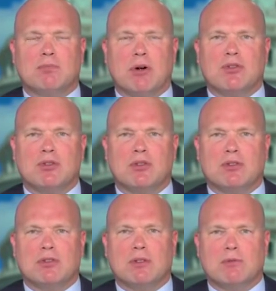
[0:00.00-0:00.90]

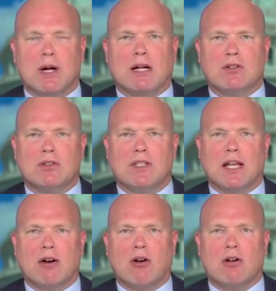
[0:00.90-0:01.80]
personal records
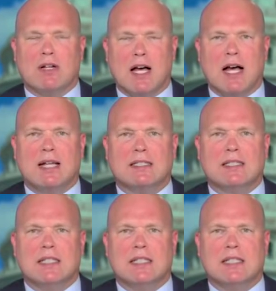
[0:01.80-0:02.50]
that are not